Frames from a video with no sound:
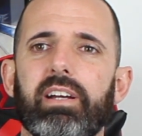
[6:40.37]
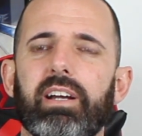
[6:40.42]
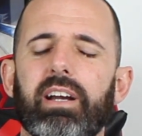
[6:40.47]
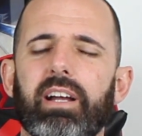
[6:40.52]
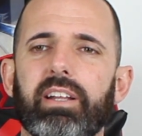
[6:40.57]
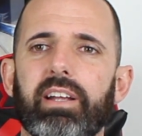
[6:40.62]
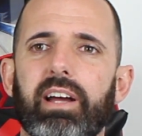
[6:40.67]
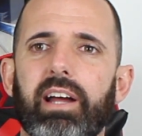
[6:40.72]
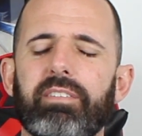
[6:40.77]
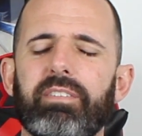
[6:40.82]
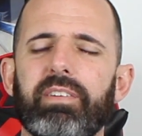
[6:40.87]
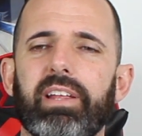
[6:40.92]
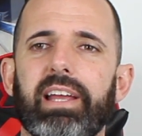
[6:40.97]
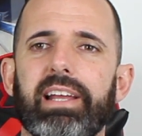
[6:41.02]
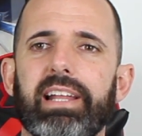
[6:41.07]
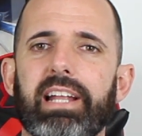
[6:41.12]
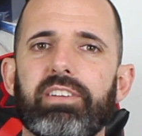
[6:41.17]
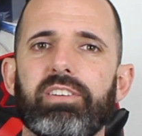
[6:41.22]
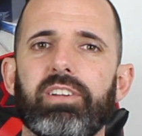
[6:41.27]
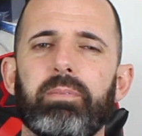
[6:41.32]
I feel like
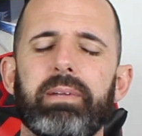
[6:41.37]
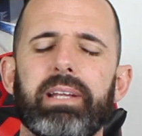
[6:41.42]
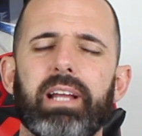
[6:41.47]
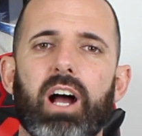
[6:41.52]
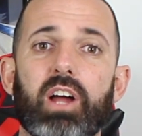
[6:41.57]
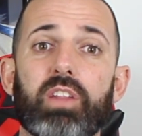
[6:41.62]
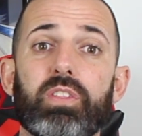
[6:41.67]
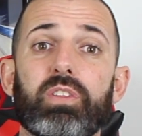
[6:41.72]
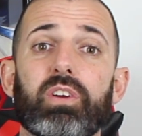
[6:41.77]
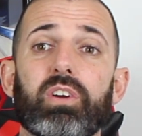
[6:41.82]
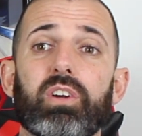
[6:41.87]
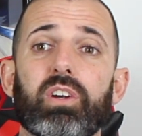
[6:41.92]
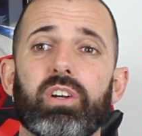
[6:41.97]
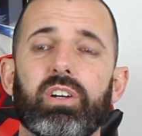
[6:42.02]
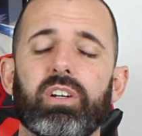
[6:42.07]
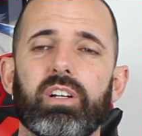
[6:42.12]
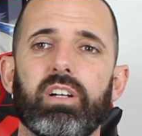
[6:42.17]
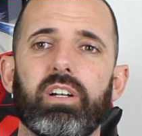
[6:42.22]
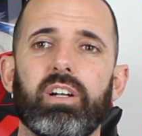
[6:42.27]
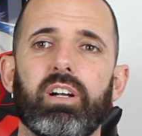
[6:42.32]
that should be
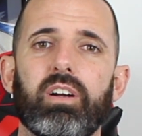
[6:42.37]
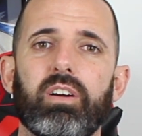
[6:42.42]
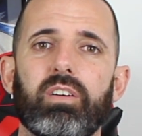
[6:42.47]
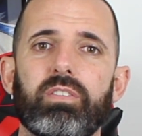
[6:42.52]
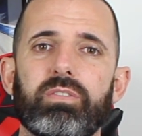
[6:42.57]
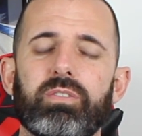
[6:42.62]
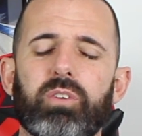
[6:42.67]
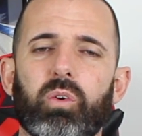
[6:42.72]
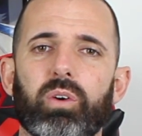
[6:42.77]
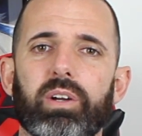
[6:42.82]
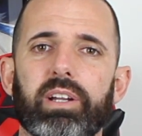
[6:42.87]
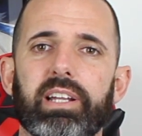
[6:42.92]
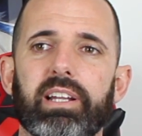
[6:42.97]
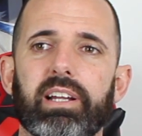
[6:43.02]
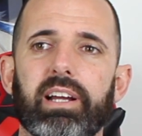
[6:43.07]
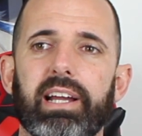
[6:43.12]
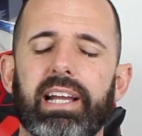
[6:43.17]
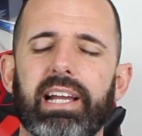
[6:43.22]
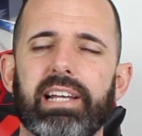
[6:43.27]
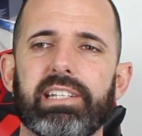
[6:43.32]
under 40.
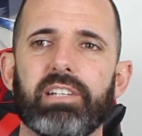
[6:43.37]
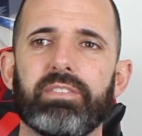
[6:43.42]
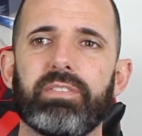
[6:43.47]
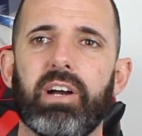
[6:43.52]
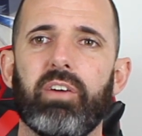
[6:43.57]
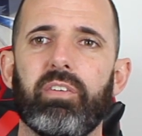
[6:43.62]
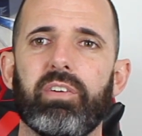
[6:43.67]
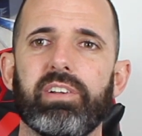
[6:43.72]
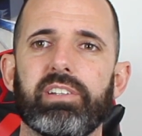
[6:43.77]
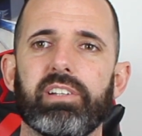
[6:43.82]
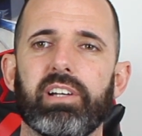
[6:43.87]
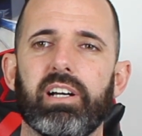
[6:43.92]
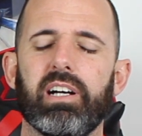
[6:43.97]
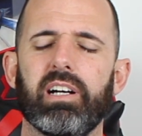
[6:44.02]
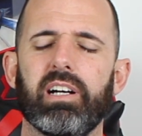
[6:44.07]
I guess if I was